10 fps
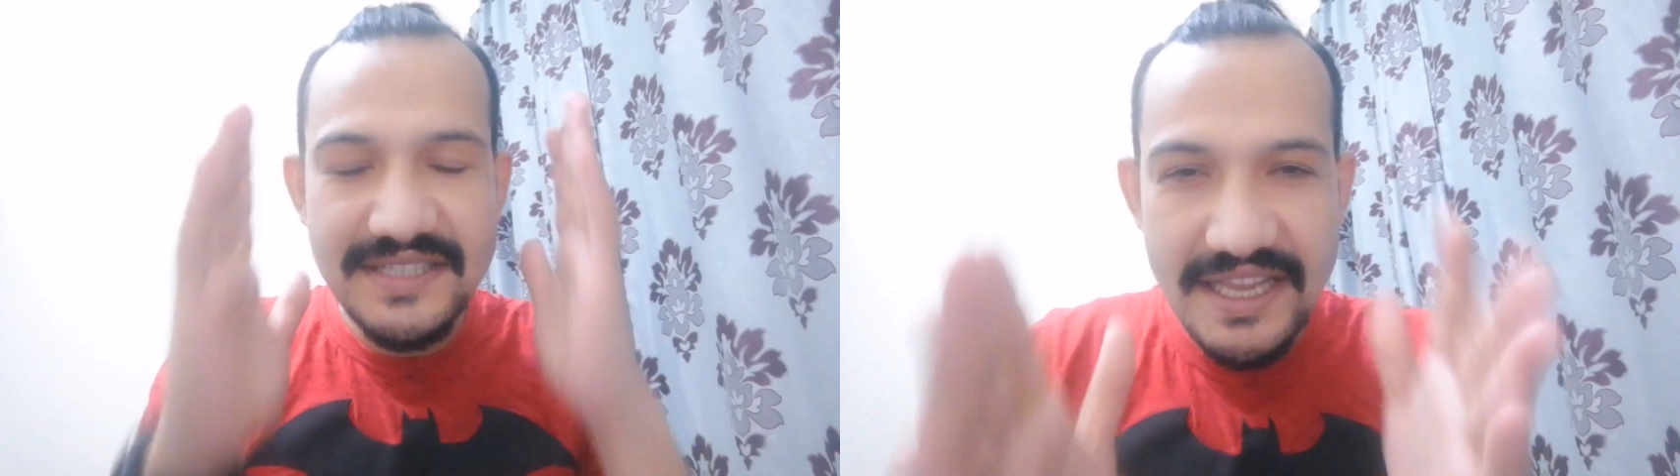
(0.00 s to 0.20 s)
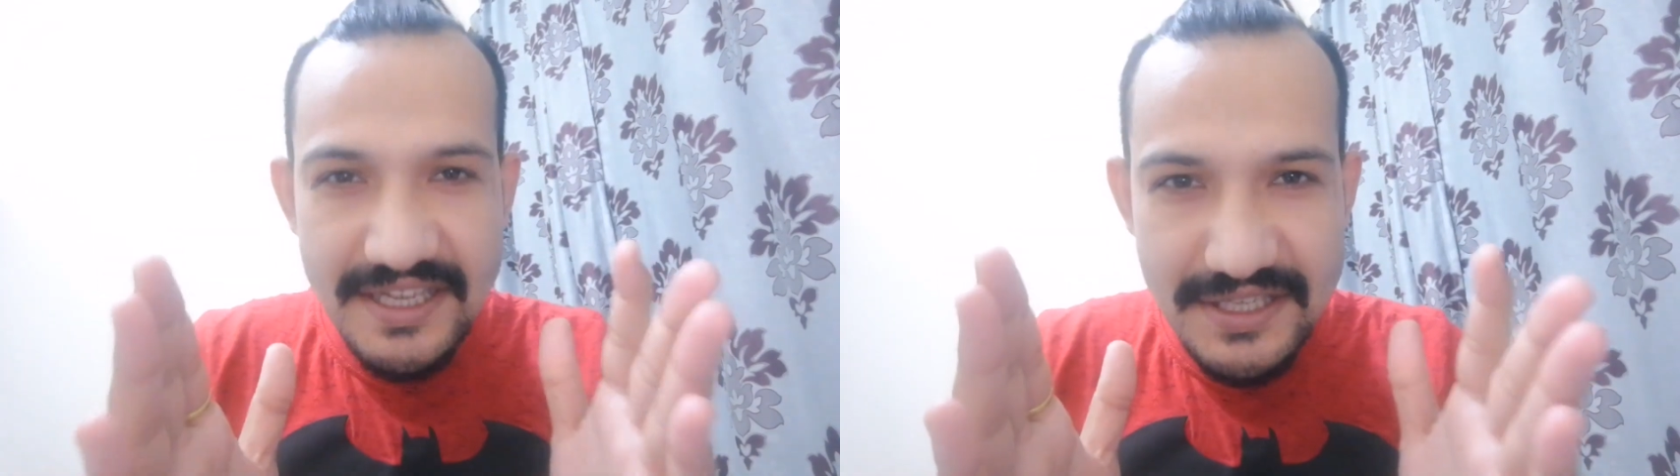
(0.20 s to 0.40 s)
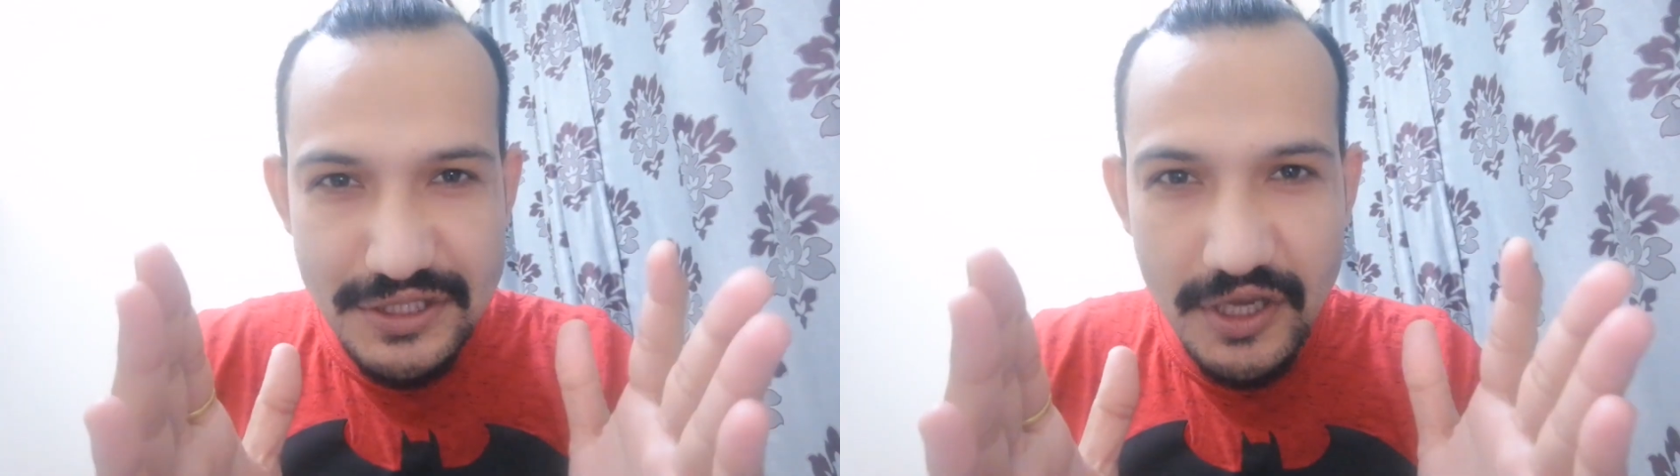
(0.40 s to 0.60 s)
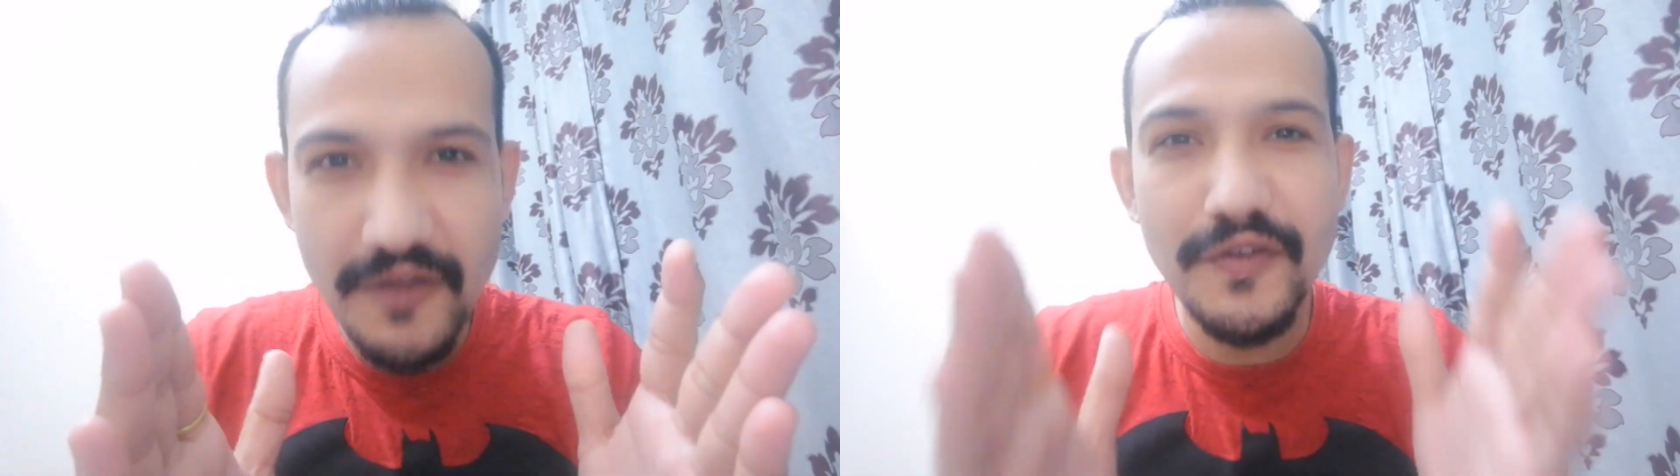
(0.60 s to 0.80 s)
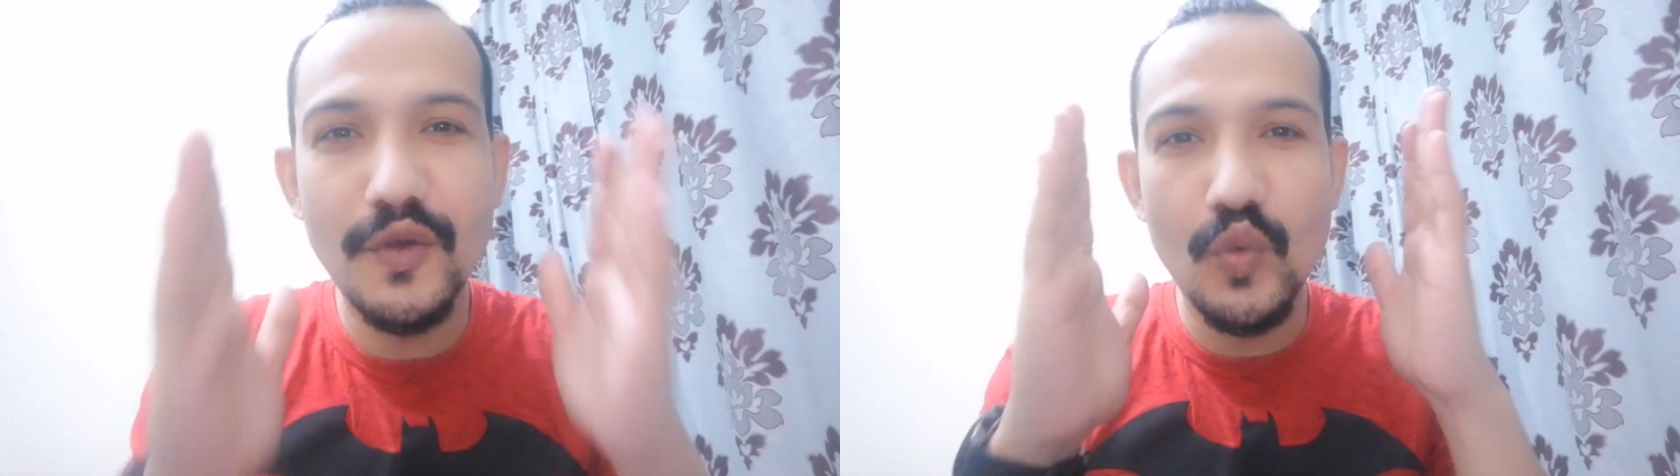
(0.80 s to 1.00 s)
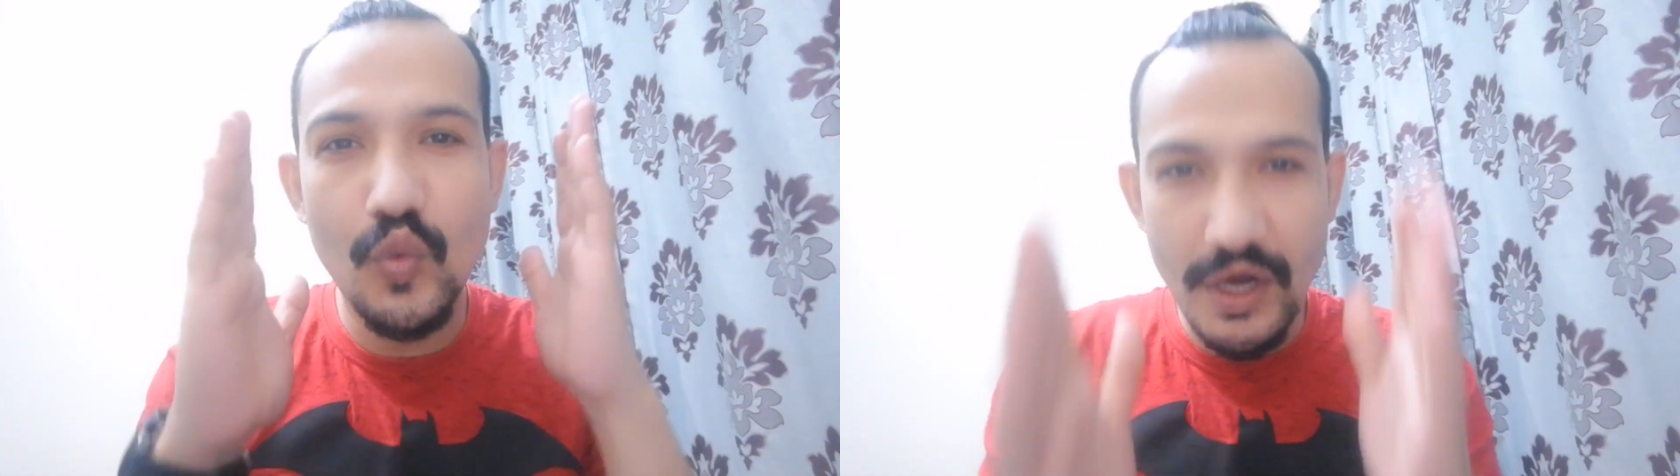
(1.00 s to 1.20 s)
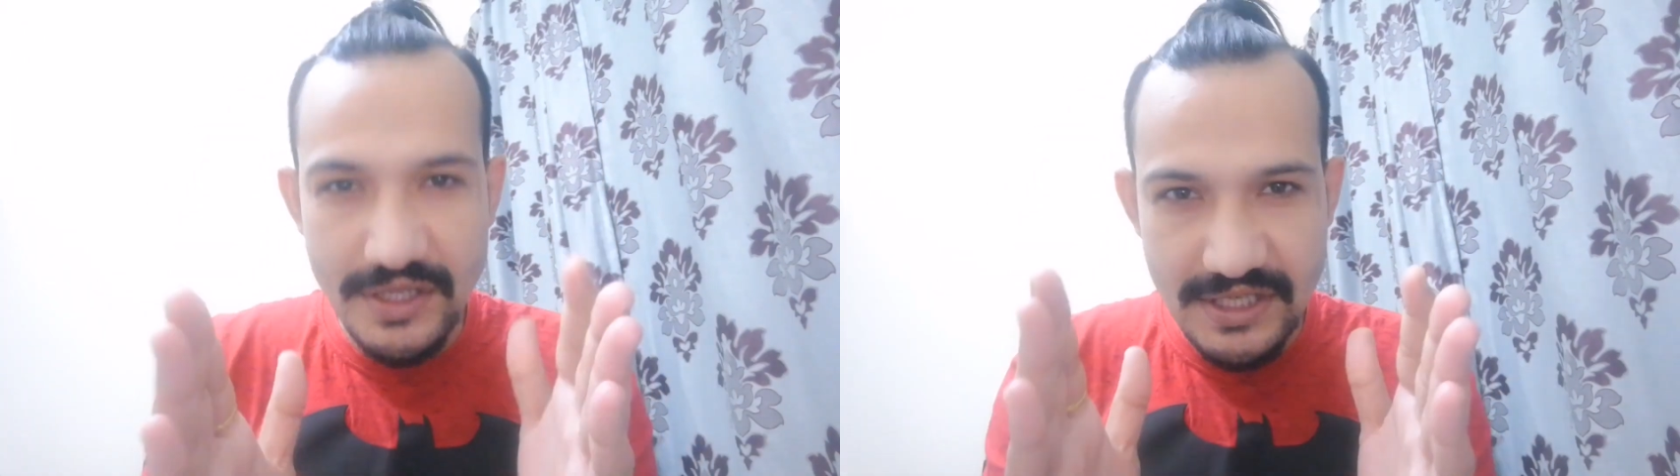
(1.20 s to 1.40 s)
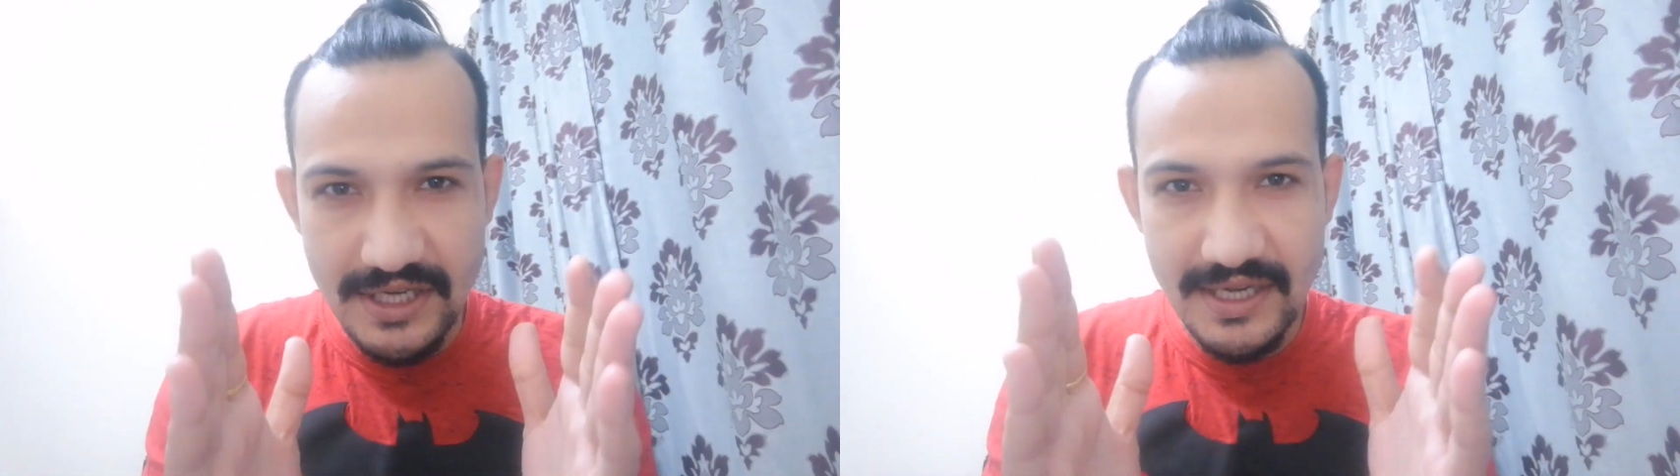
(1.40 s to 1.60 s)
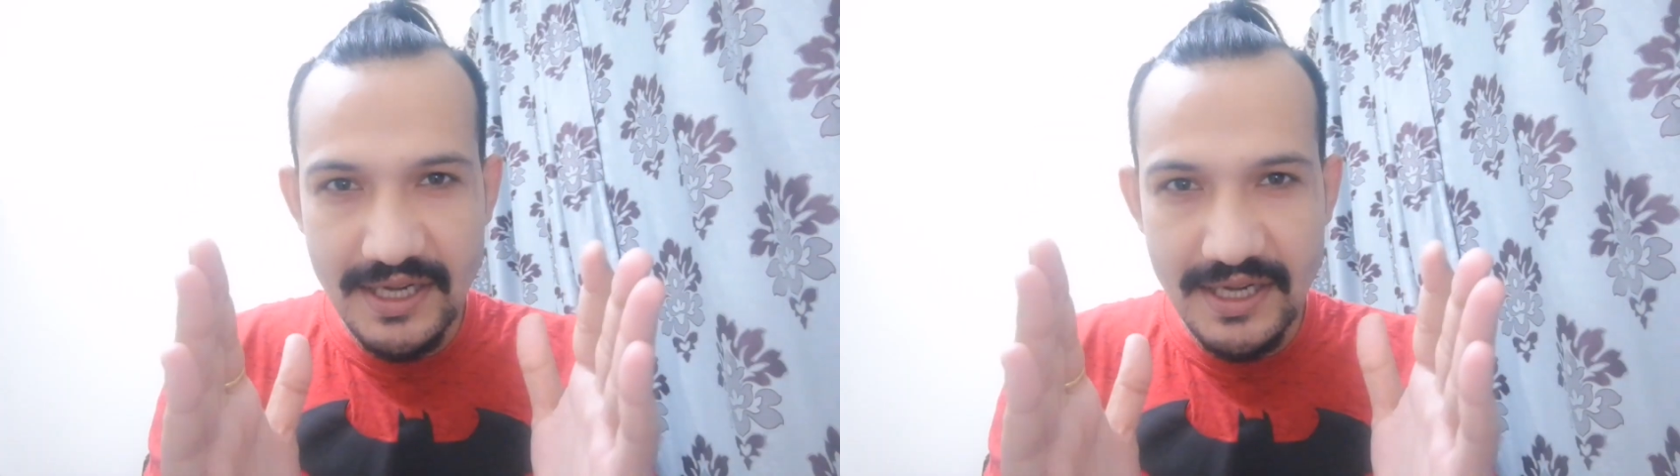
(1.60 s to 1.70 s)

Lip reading: days. So if you watch